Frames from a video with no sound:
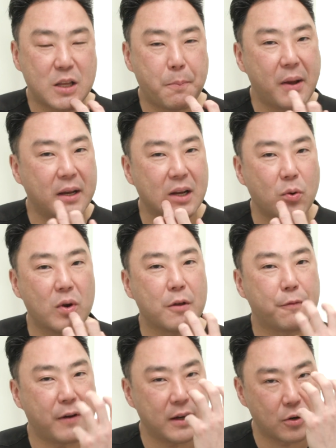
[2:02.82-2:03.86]
depending on where the
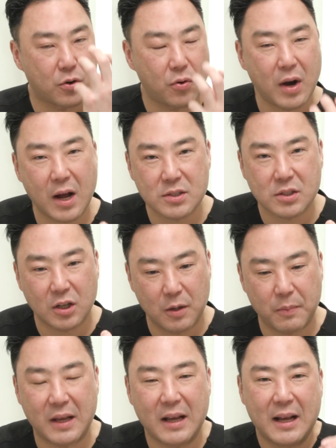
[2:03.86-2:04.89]
final crowns are going to
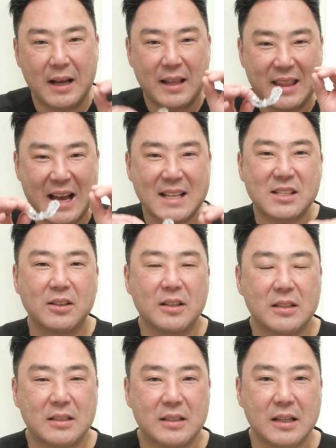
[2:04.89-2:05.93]
be, that's going
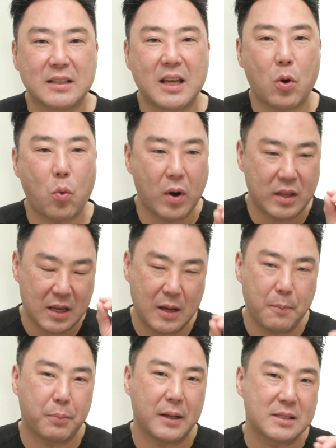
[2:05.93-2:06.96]
to dictate where the
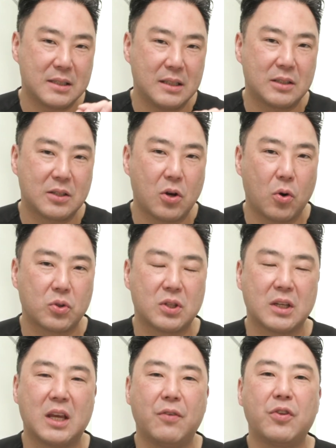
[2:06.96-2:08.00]
implants need to go
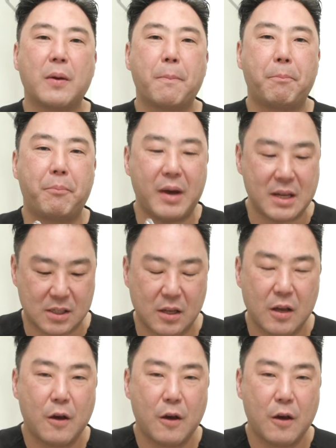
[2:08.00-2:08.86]
to give you the best